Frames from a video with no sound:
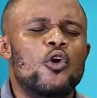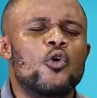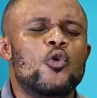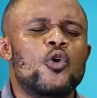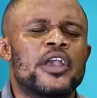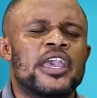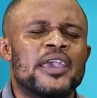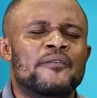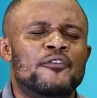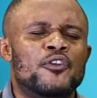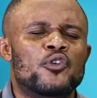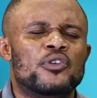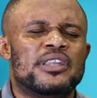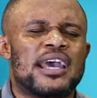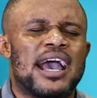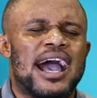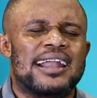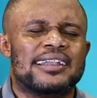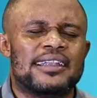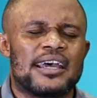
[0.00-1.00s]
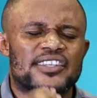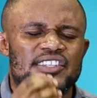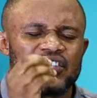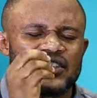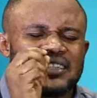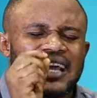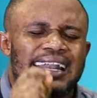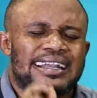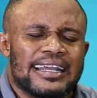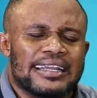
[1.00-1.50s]
Who will give you the
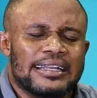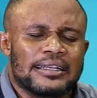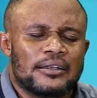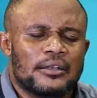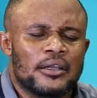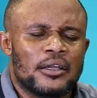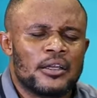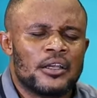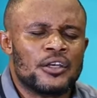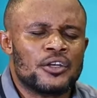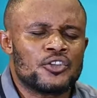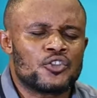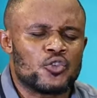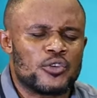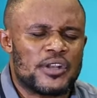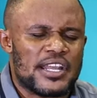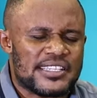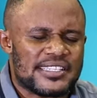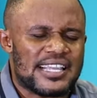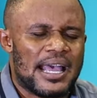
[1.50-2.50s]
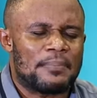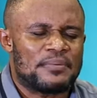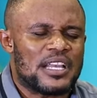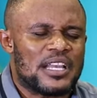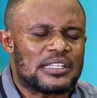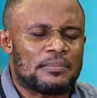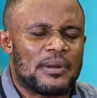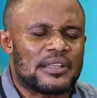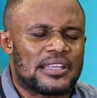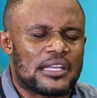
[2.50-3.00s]
understanding to the
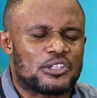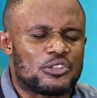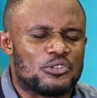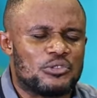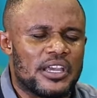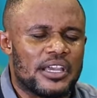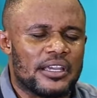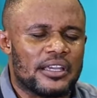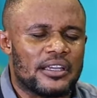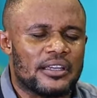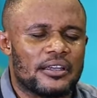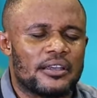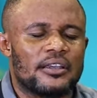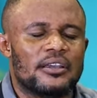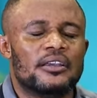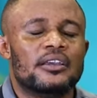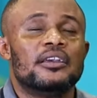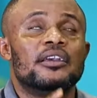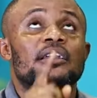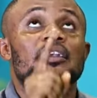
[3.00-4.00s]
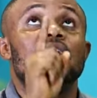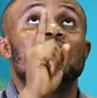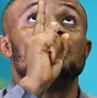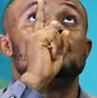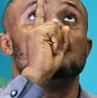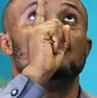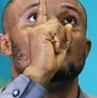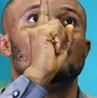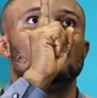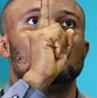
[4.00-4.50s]
subject matter today
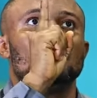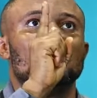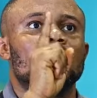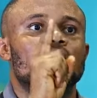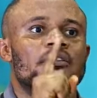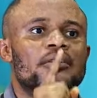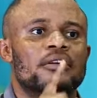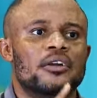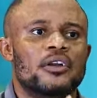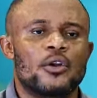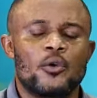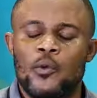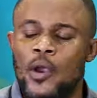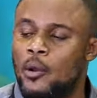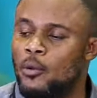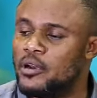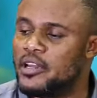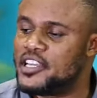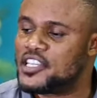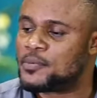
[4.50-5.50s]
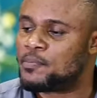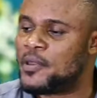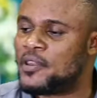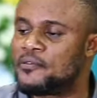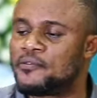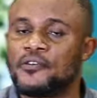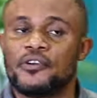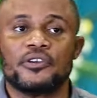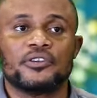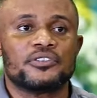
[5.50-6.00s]
is the Lord. Where will He
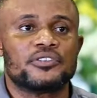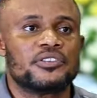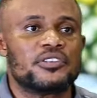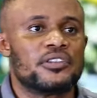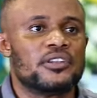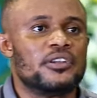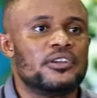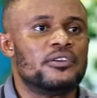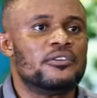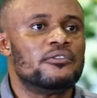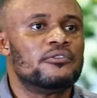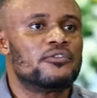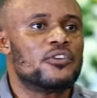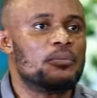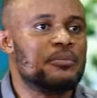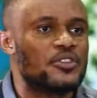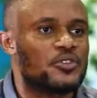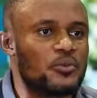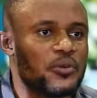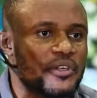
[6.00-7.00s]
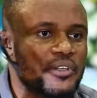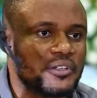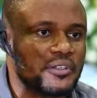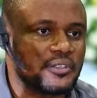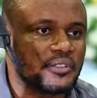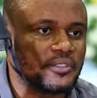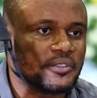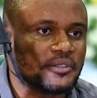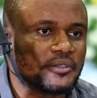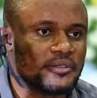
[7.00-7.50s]
speak first? From His Word.